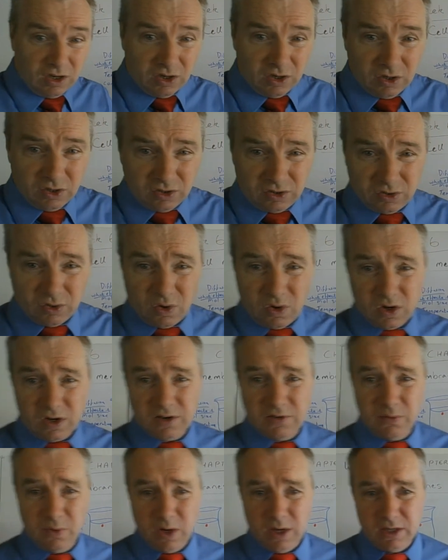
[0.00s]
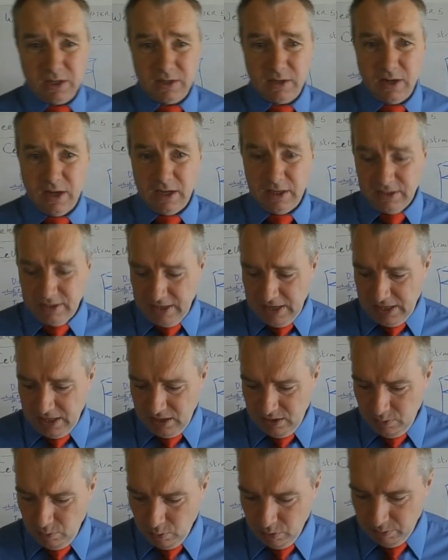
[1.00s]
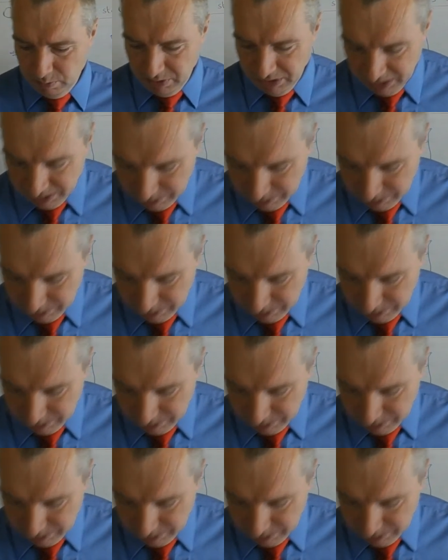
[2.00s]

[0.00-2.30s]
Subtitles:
sort of what a cell would be.